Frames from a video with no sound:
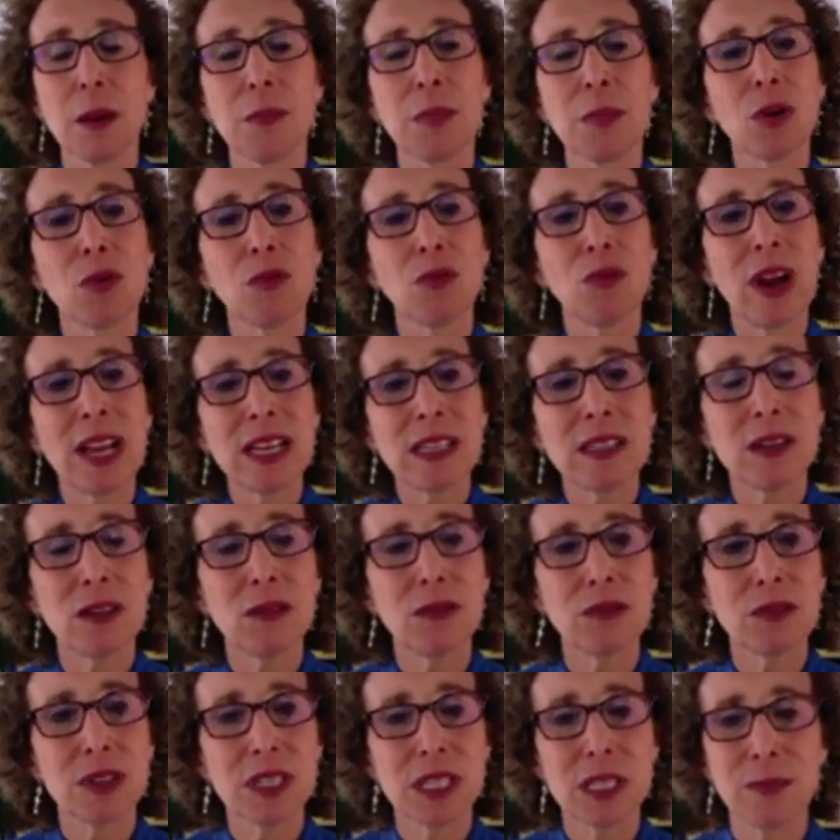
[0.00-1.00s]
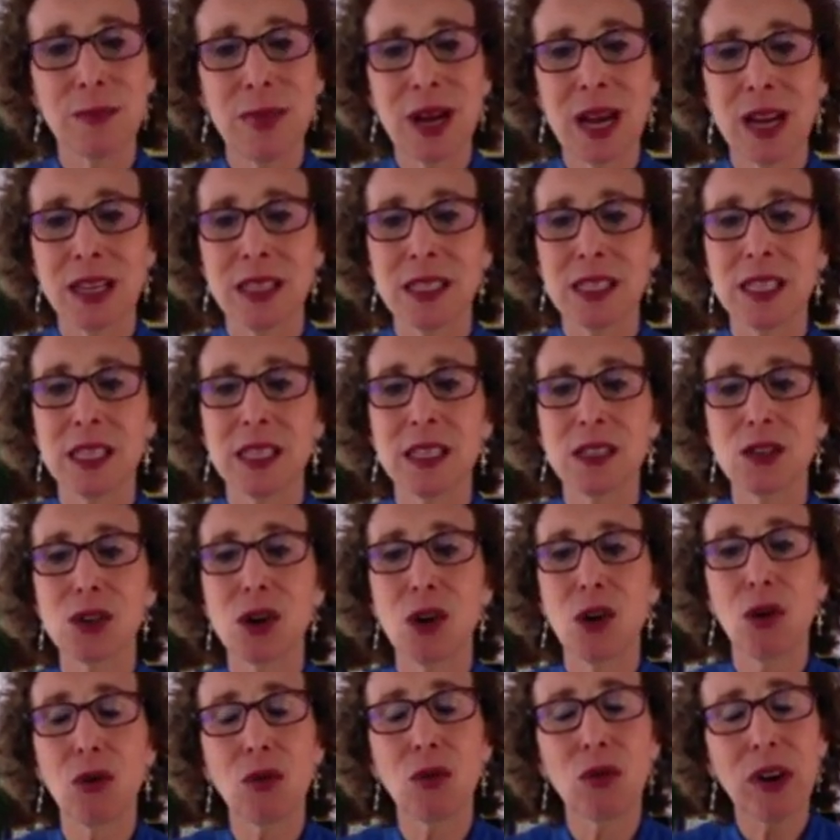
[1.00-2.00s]
Parental response is
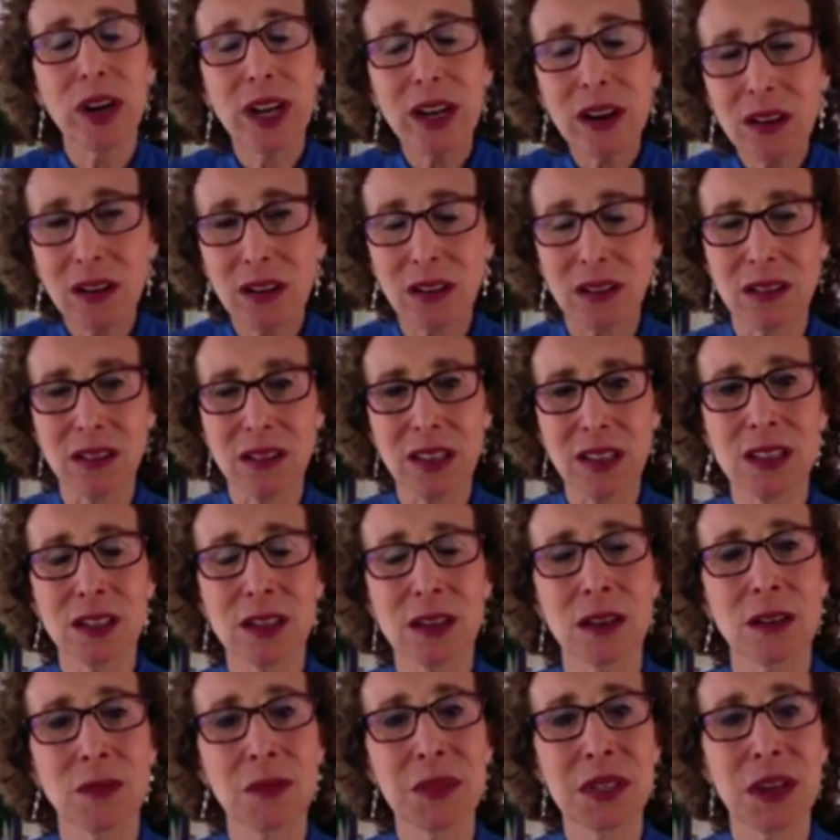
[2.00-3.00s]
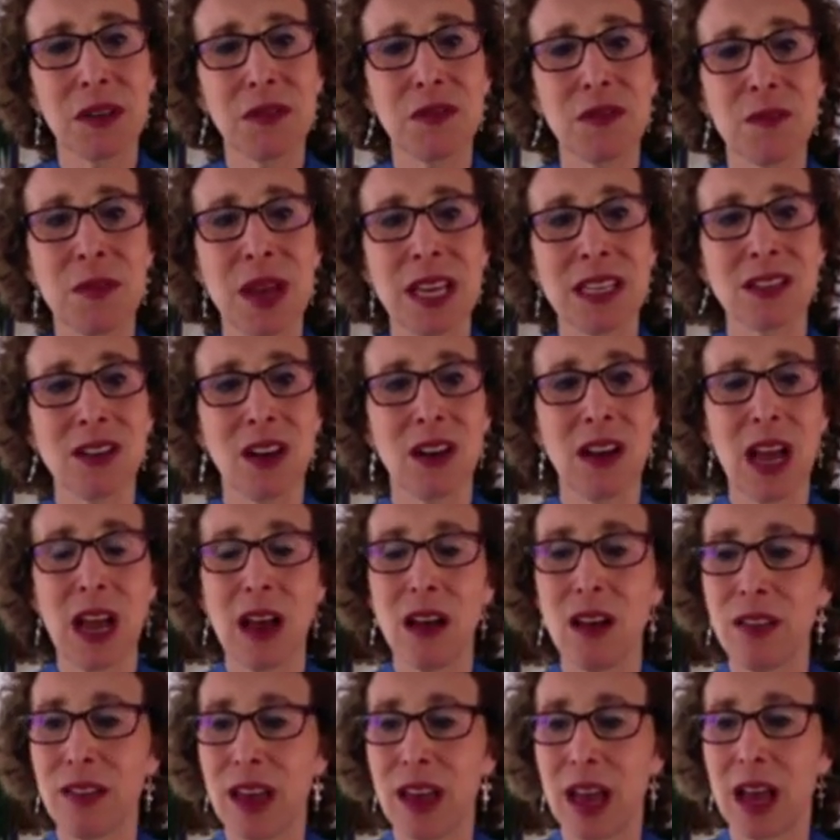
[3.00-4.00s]
critical in terms of mental
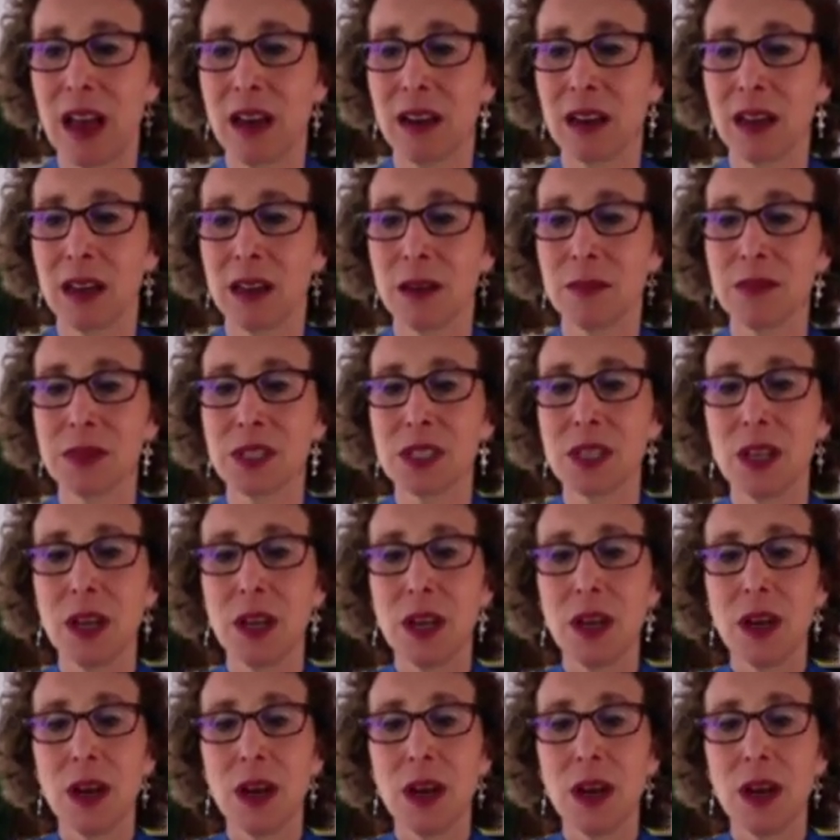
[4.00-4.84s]
health outcomes.